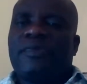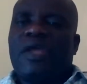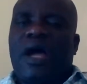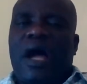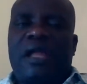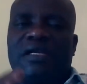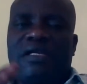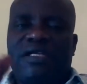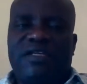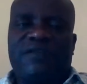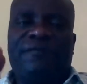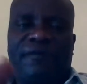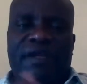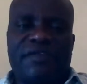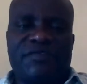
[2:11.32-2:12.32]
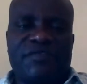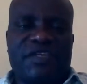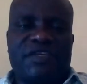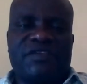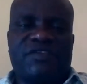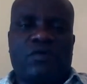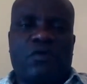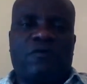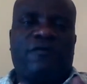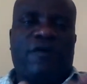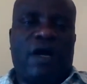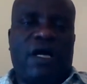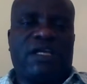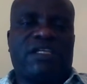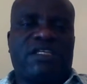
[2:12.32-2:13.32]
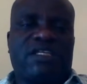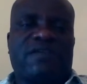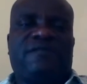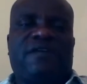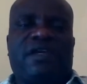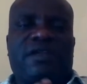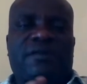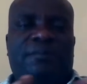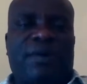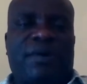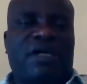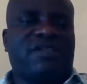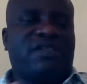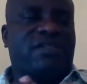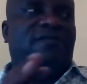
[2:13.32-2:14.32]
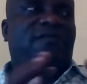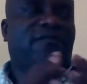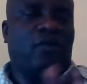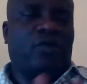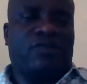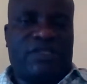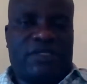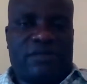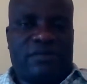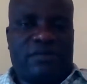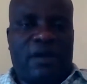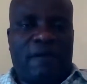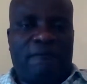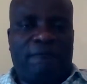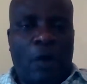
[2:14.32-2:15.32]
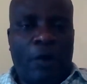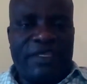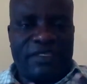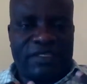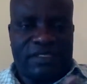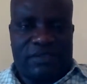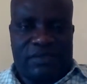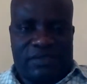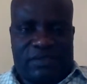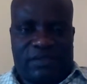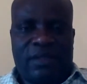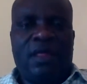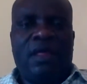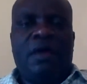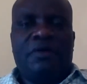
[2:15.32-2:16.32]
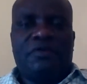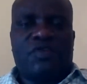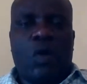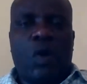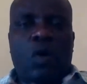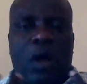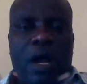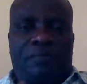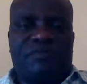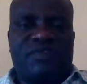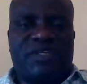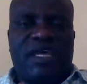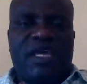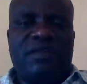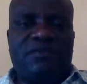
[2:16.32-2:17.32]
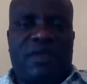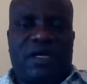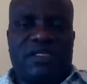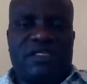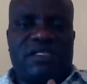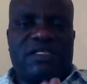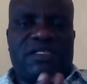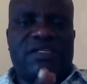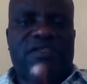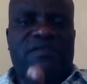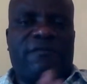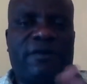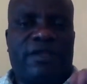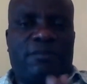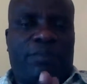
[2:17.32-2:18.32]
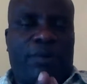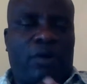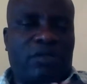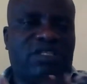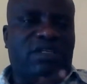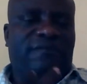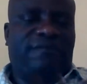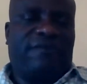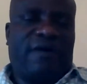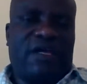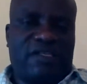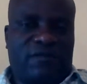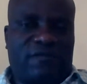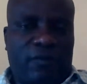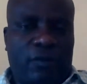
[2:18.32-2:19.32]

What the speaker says: and differences of active and passive voices. So I'm saying that it is very important, first of